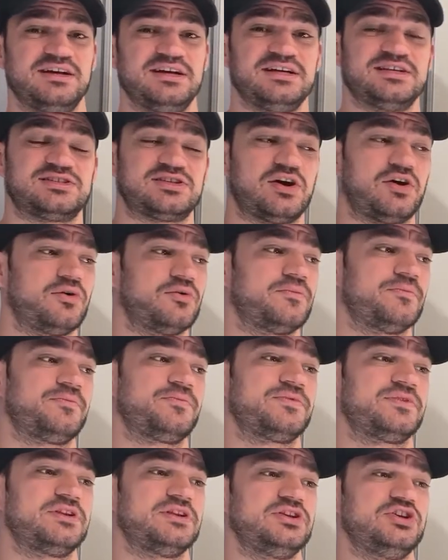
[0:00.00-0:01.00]
So
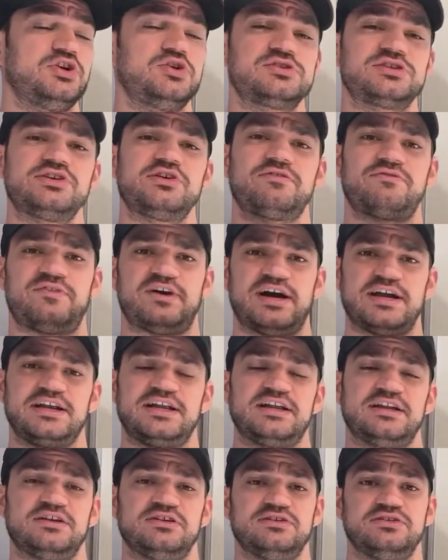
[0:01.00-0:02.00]
usually you'll
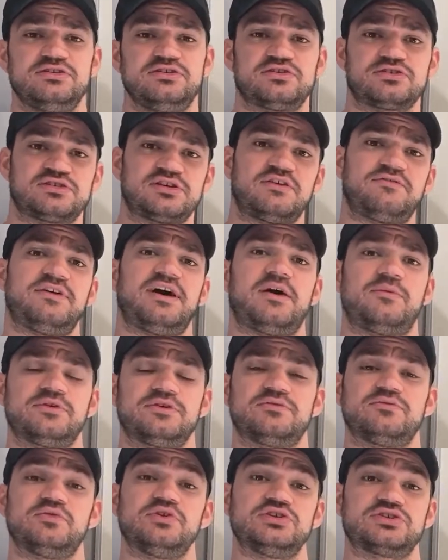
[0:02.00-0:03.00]
find yourself out
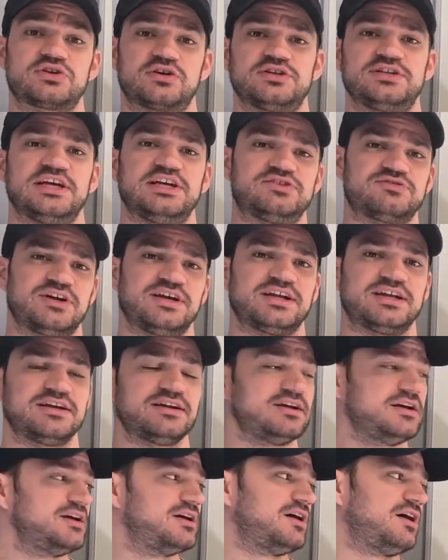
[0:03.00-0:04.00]
when you start day trading
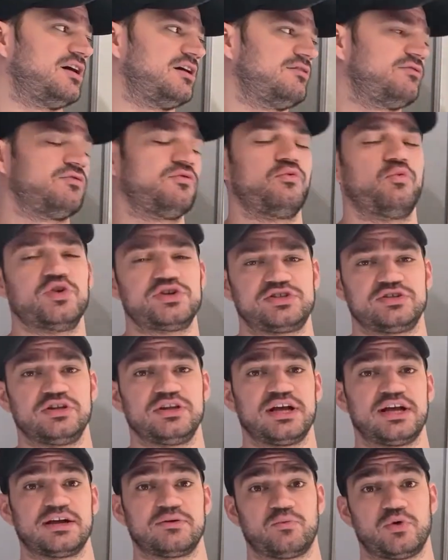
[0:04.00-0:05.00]
of what you
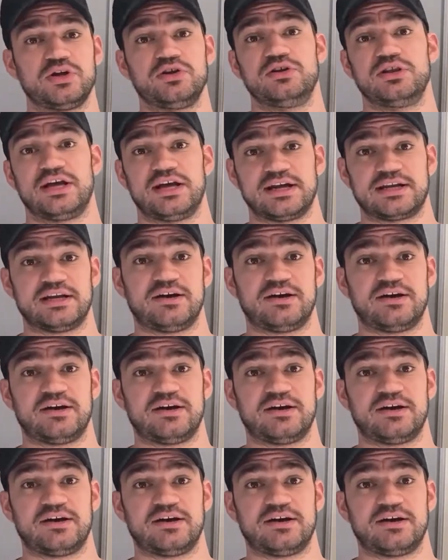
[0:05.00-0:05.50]
like.